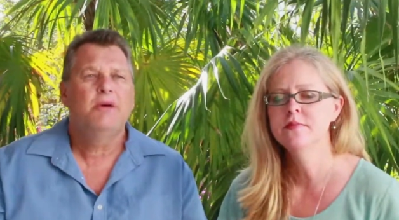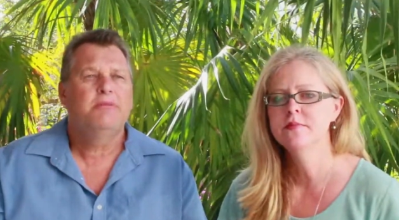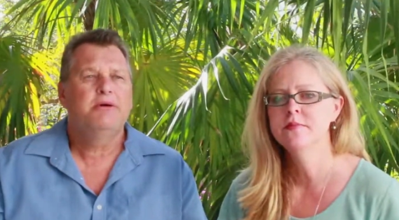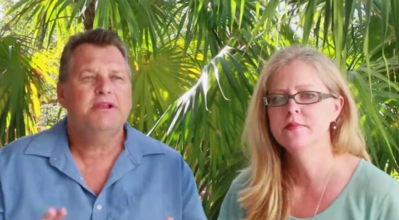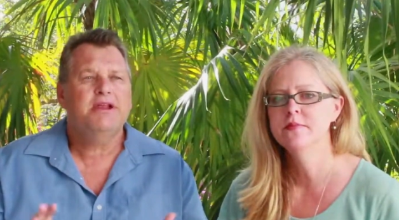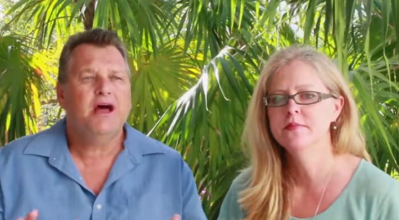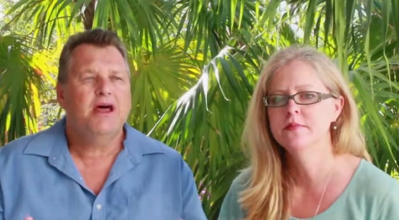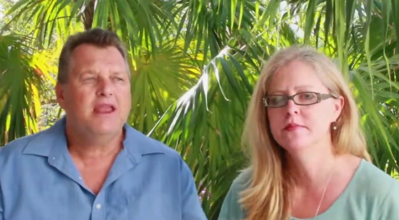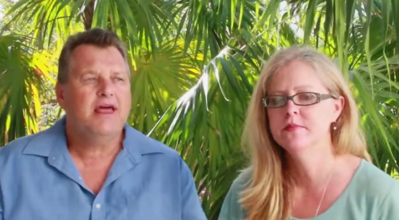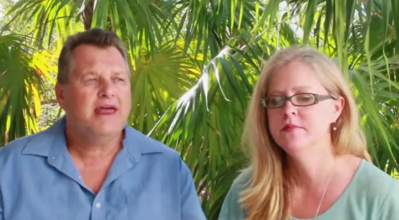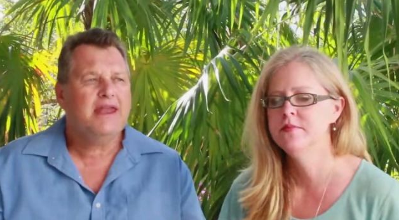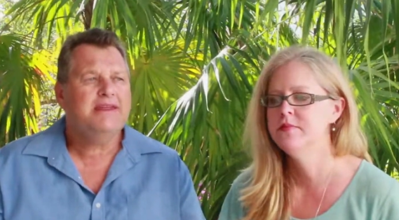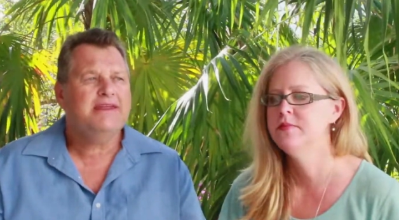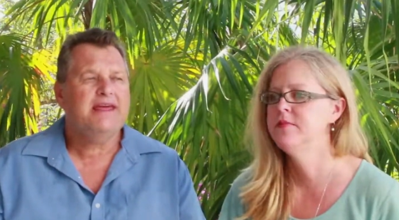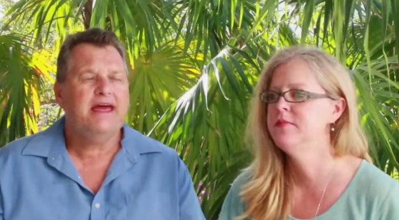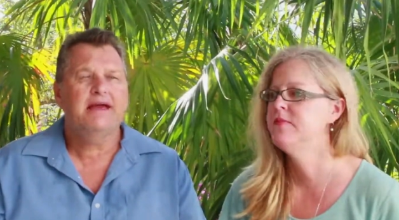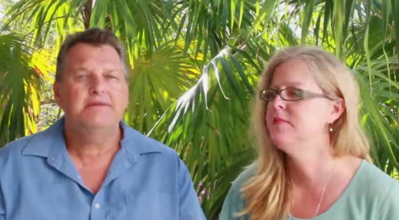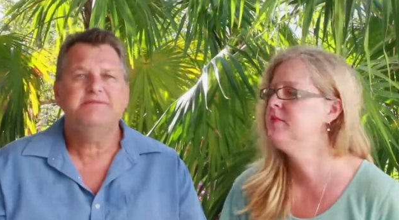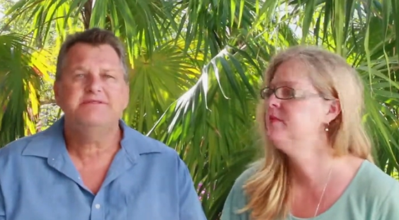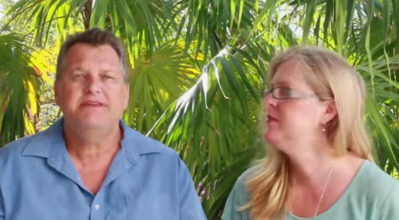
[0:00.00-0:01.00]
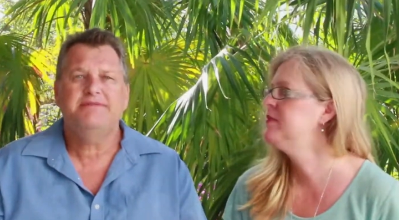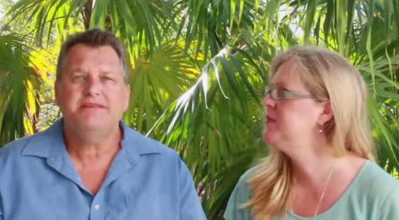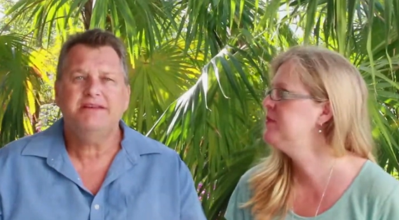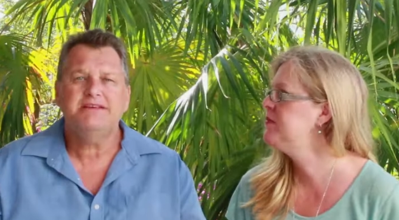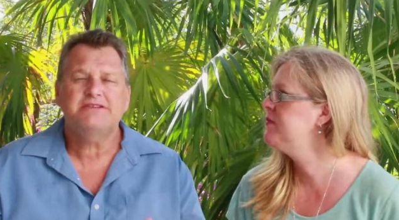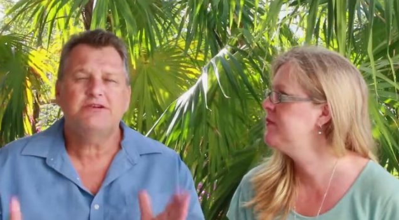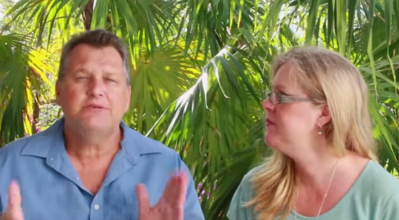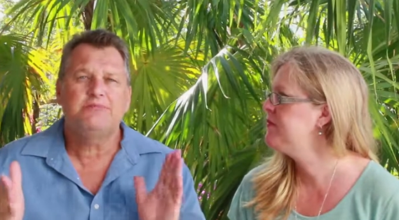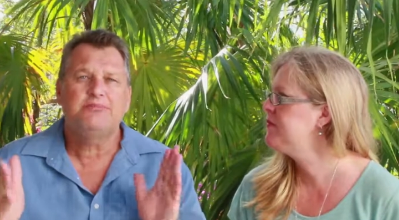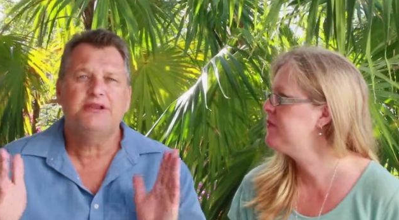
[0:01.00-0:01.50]
Speaker 1: But a lot of times, if
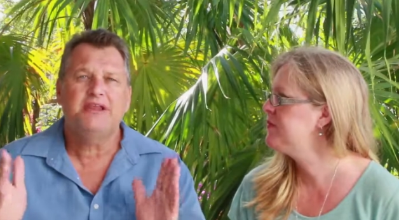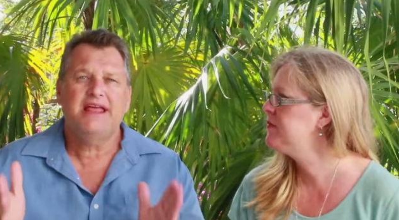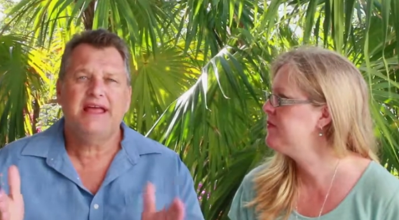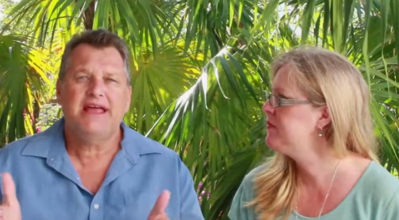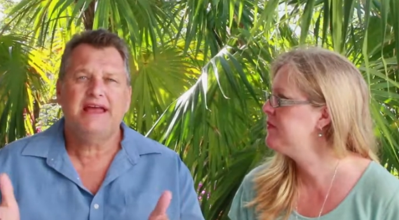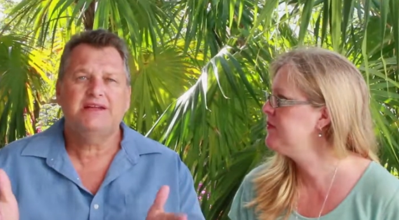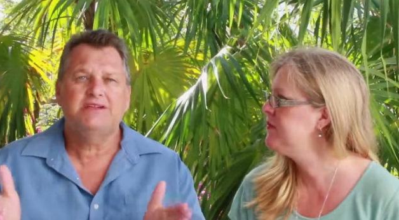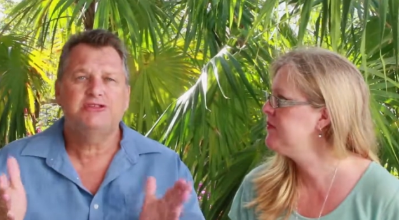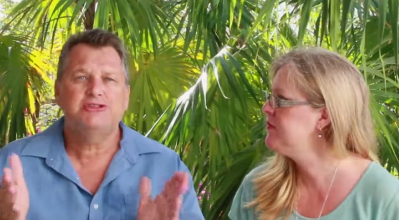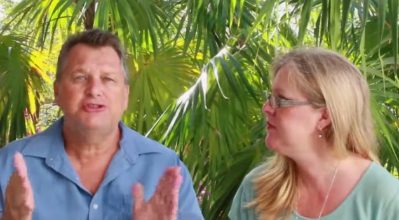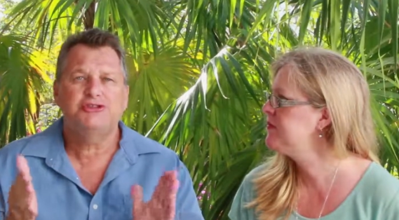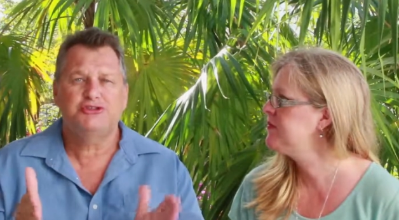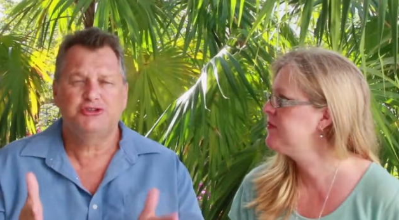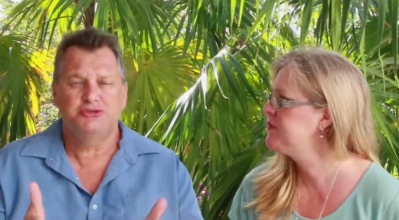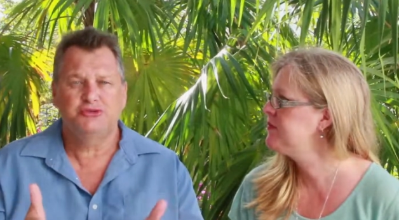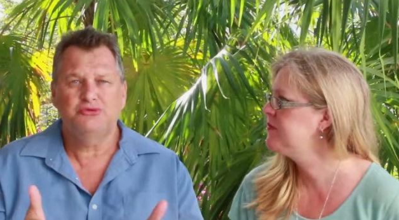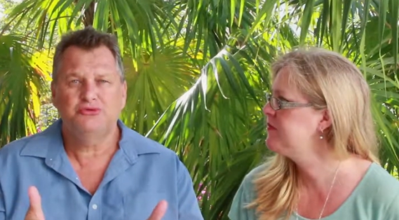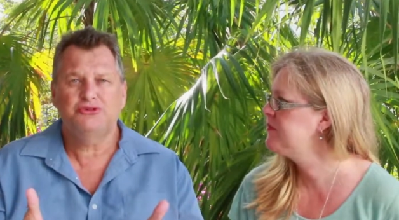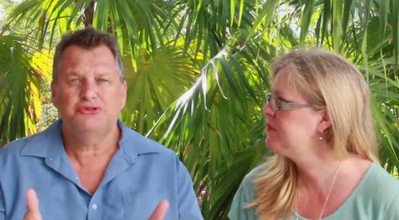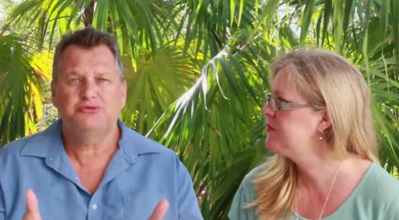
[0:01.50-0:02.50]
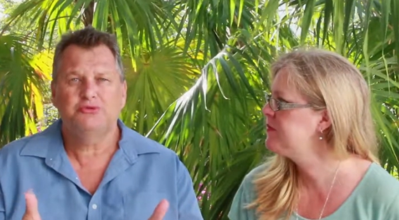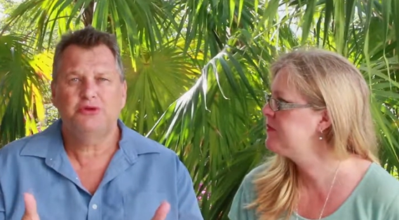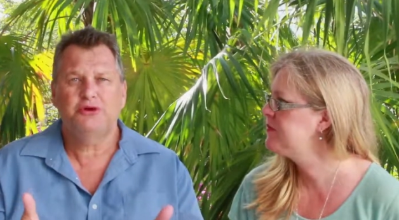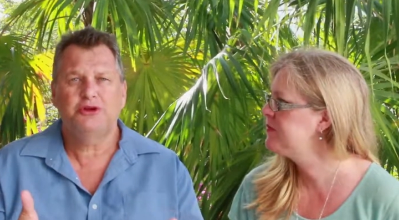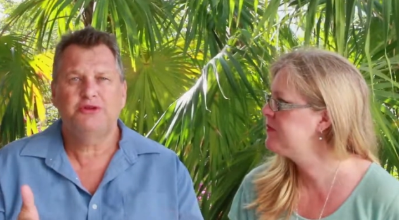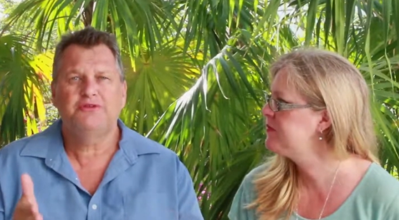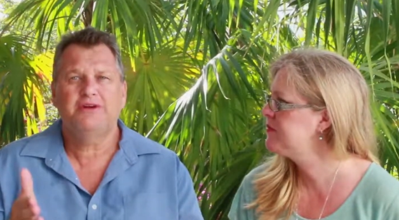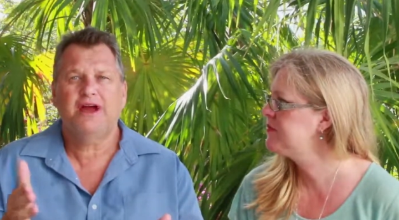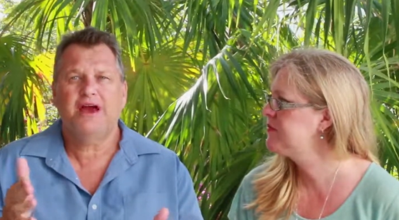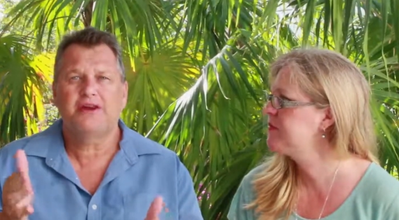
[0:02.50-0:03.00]
these are planned shoots where
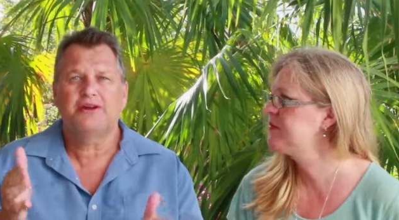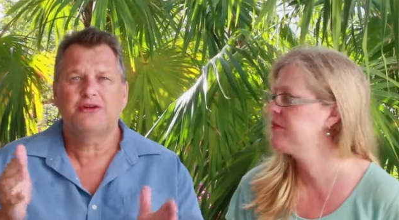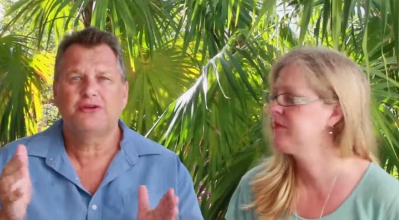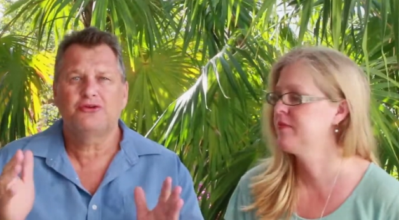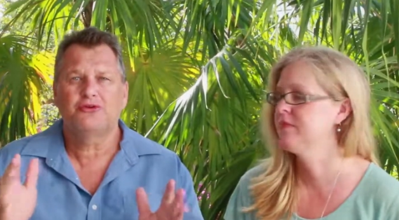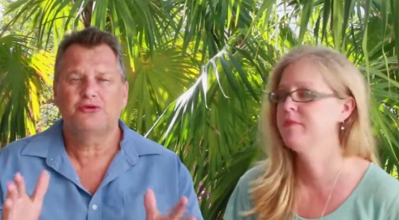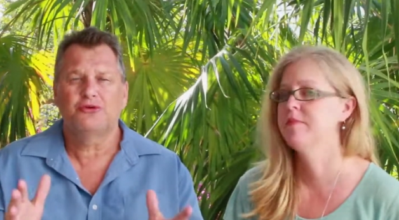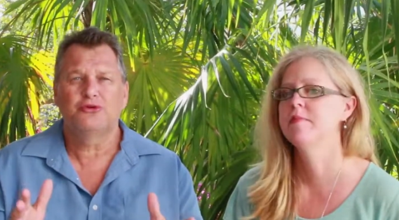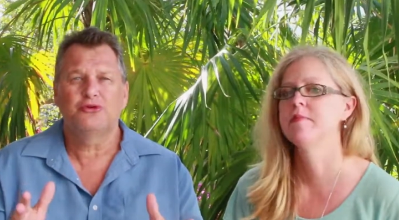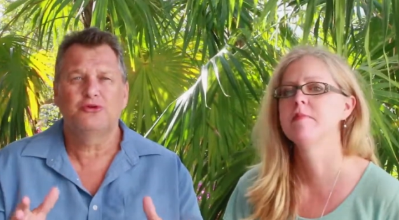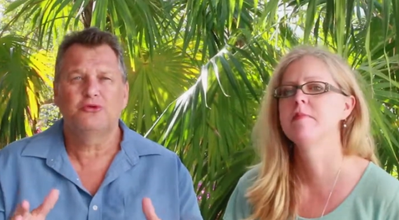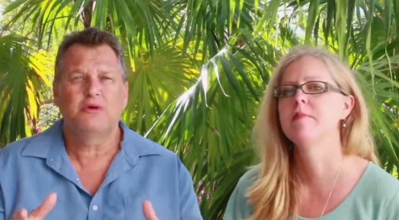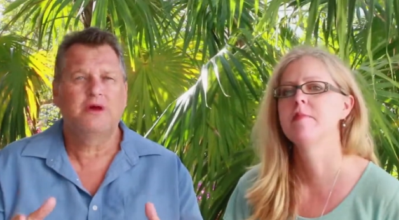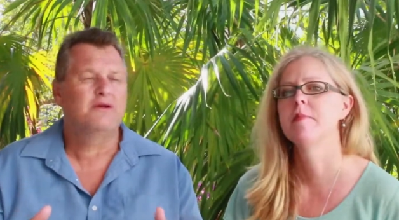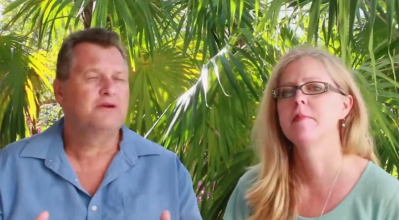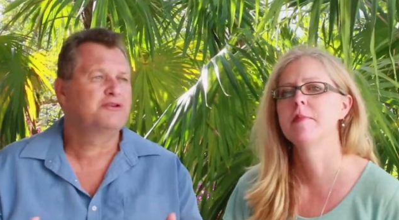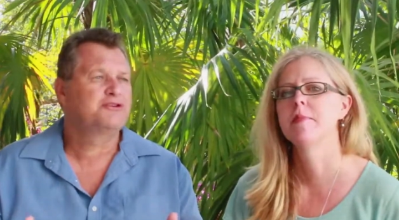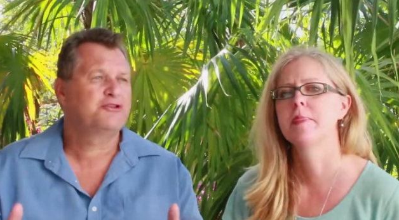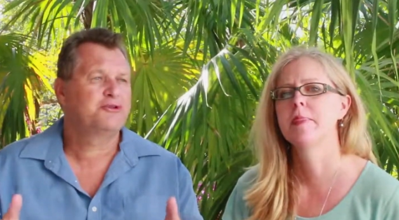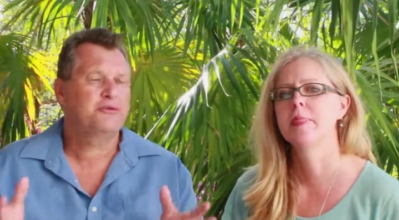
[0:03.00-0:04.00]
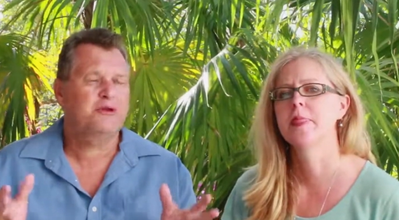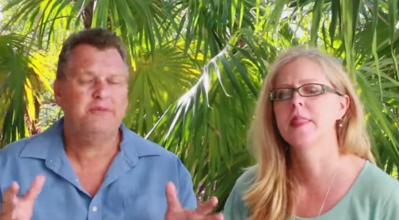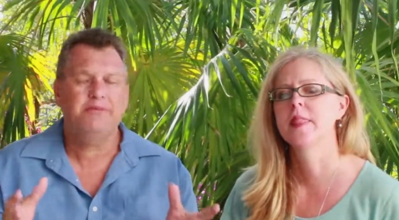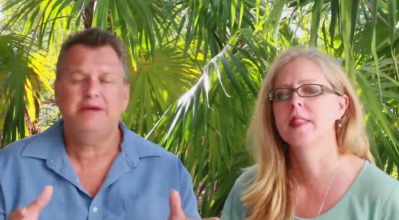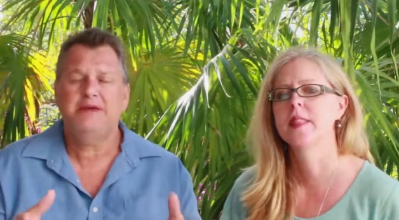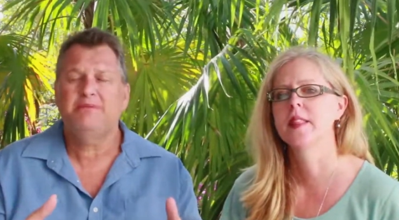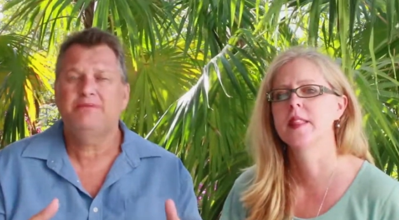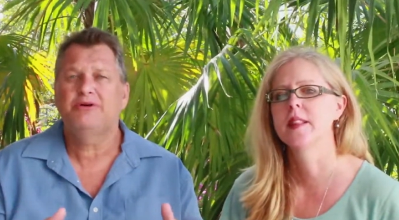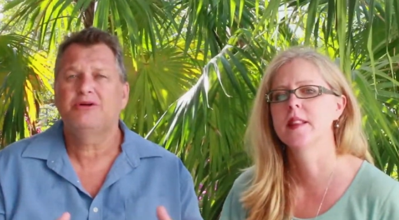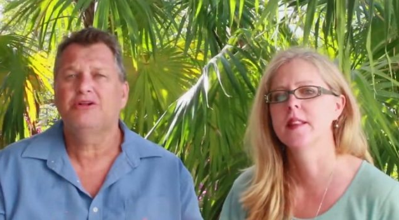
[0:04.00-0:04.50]
you've got a crew, whether it's three
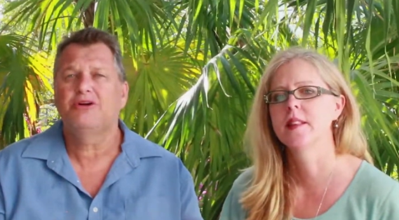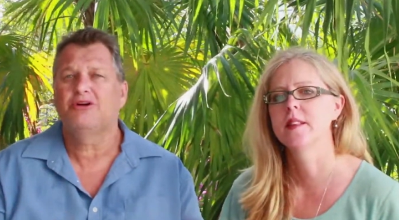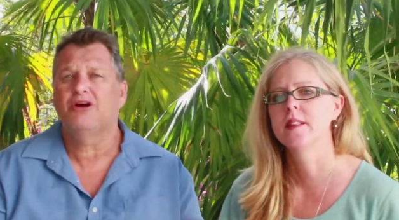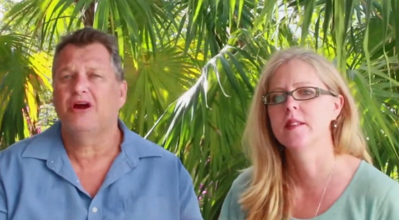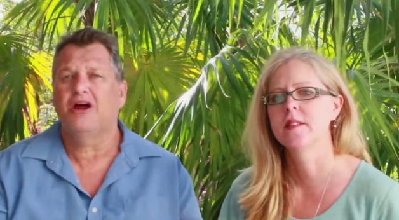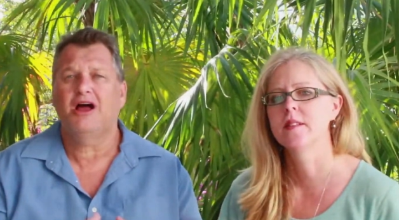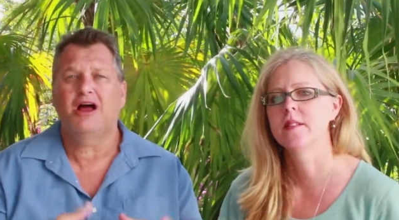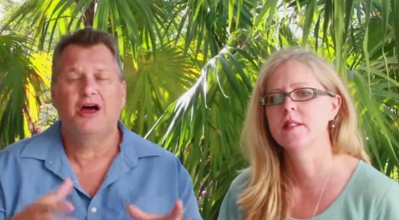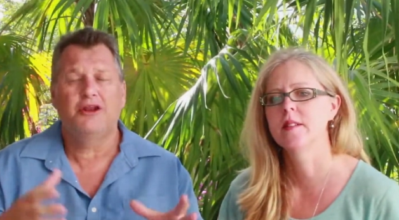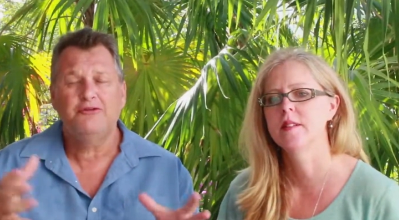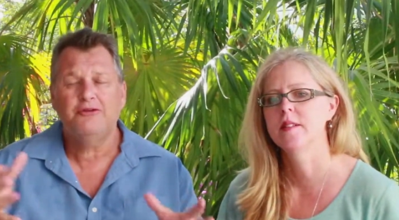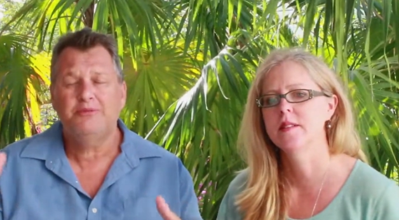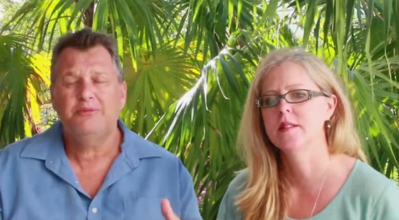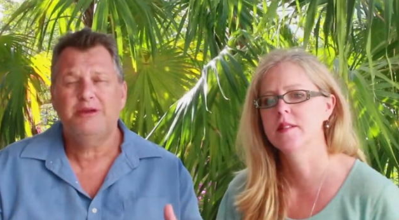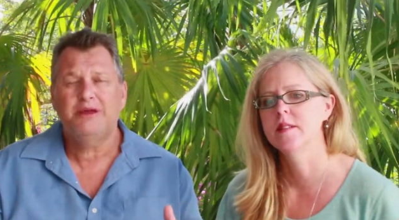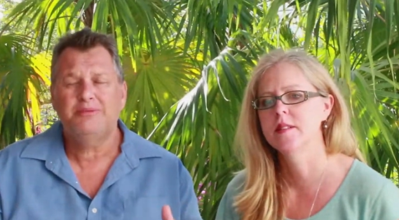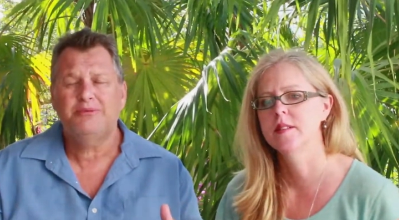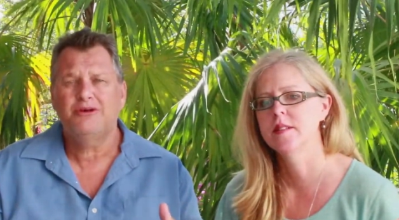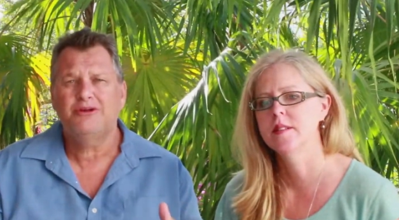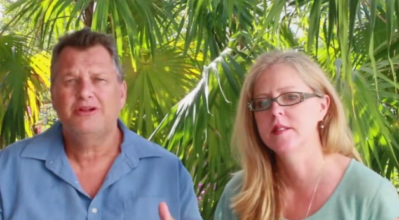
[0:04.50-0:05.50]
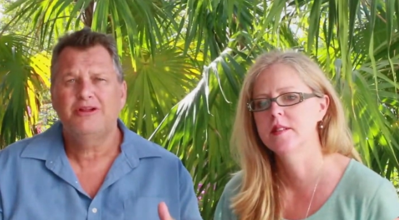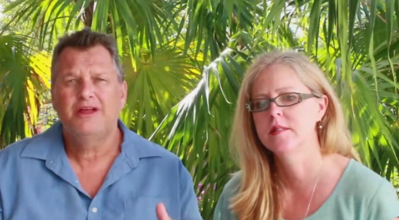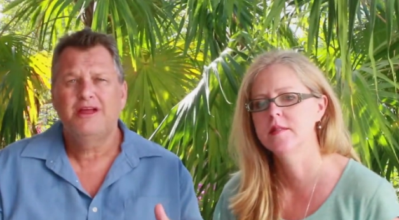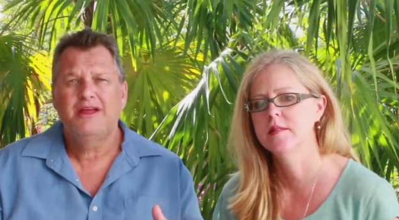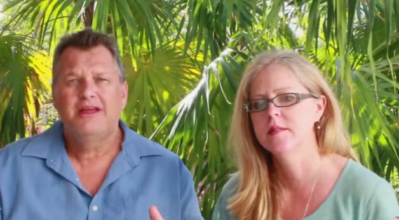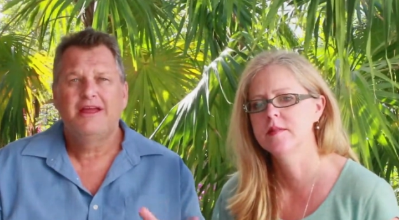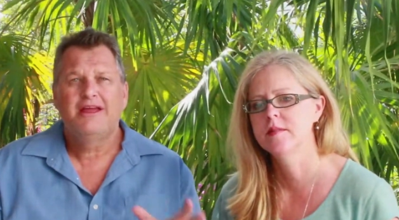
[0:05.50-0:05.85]
people or a hundred people,